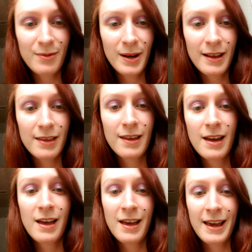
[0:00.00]
with,
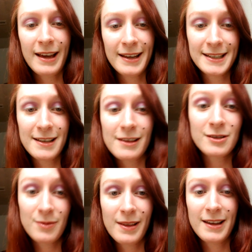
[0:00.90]
and it
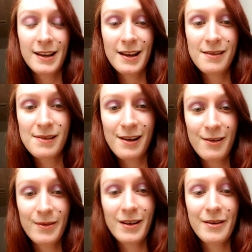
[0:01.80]
looked really good.
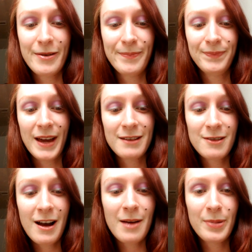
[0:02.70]
So I don't
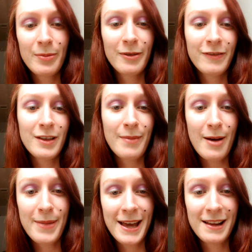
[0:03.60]
know how people feel
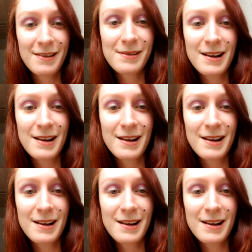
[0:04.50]
about pens.